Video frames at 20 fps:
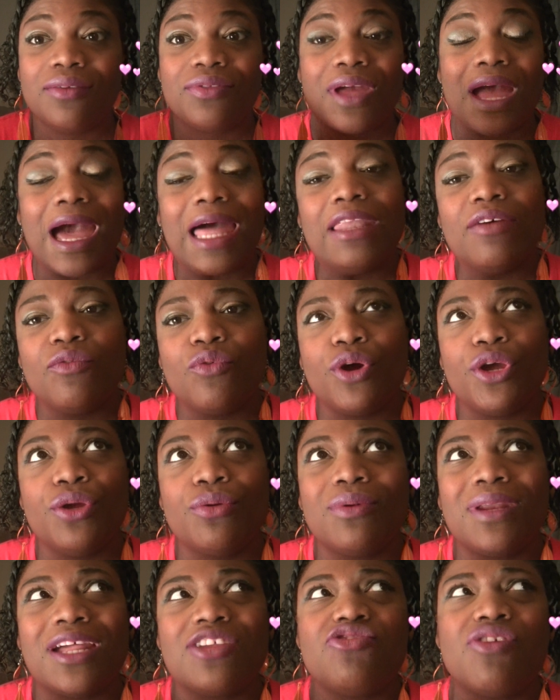The olive oil,
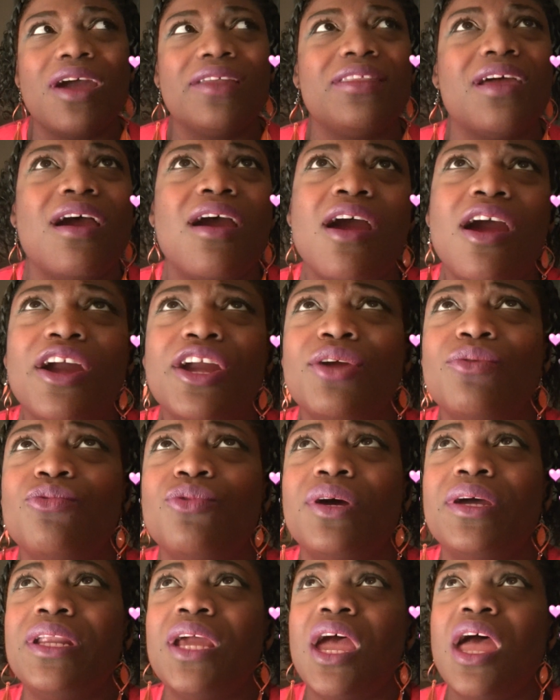when I tried the argan
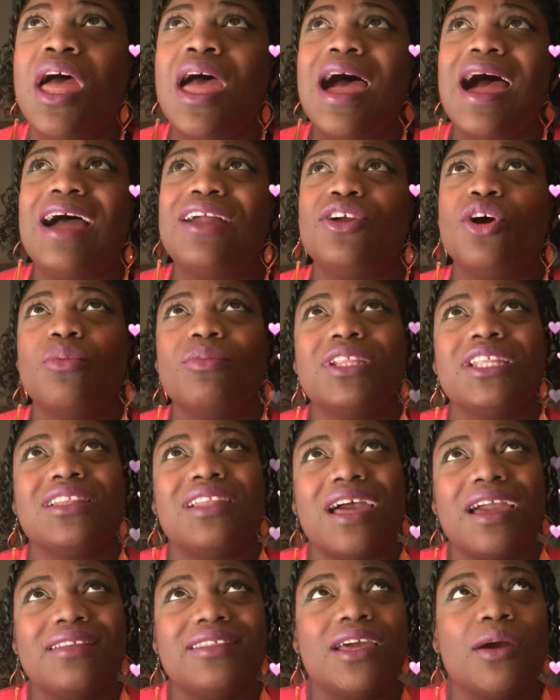one, I don't really
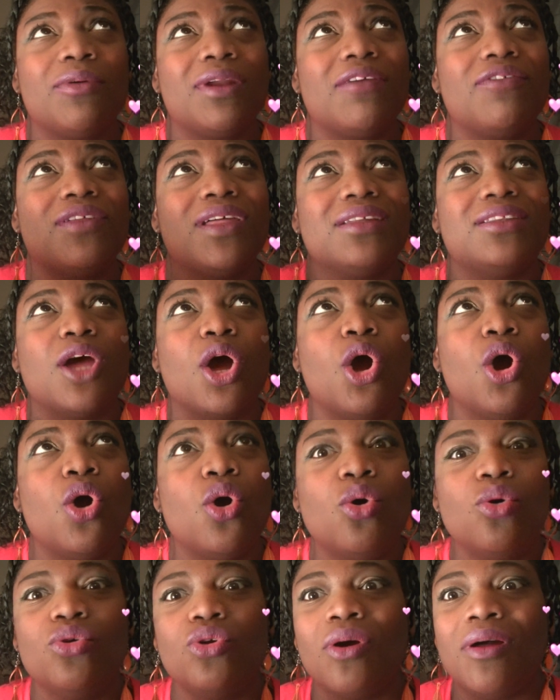like that one. I feel like the
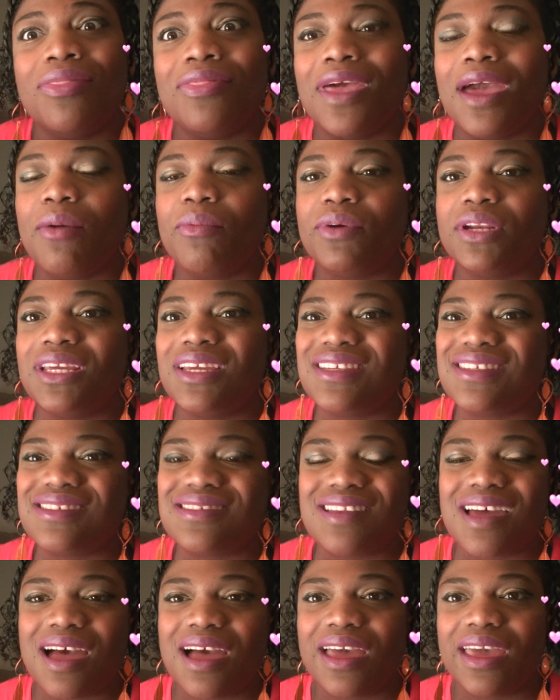hold on that one is
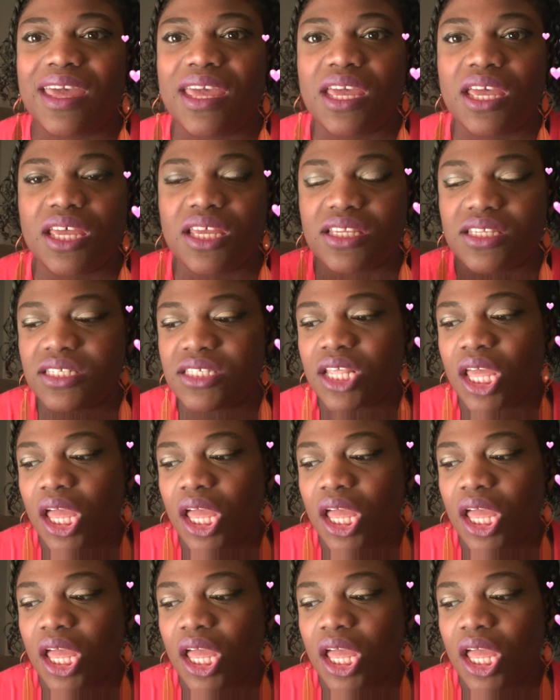not as